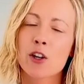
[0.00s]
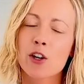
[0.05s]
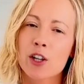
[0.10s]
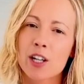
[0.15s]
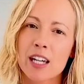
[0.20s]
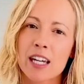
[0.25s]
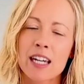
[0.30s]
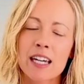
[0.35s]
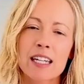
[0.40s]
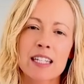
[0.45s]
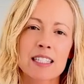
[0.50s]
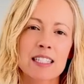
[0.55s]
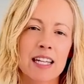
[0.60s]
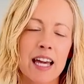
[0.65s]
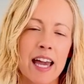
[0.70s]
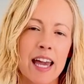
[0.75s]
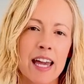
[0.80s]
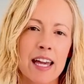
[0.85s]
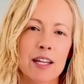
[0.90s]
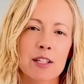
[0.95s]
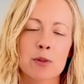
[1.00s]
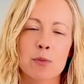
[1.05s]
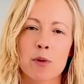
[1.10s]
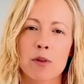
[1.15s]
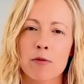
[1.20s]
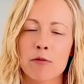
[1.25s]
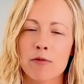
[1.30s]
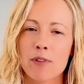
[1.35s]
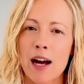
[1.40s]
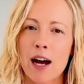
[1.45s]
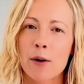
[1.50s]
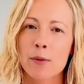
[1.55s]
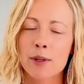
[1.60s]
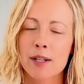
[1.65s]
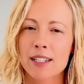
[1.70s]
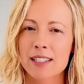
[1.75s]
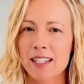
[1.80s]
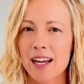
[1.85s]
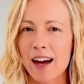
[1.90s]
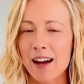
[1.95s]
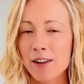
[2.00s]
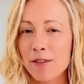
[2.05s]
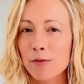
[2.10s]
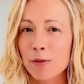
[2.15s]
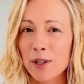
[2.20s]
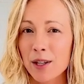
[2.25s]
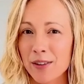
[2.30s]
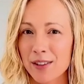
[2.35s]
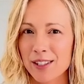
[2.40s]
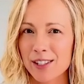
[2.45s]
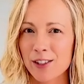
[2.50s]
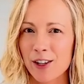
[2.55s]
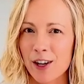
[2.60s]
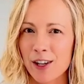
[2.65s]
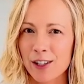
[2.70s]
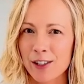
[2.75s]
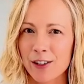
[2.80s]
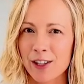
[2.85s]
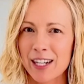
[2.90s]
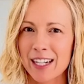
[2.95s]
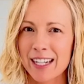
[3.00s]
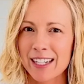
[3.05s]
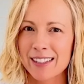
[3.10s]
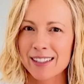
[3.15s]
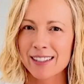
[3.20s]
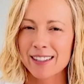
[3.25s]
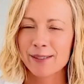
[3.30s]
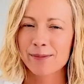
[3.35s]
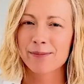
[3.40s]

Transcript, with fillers: cookies, cakes, where flour is kind of one of the star ingredients.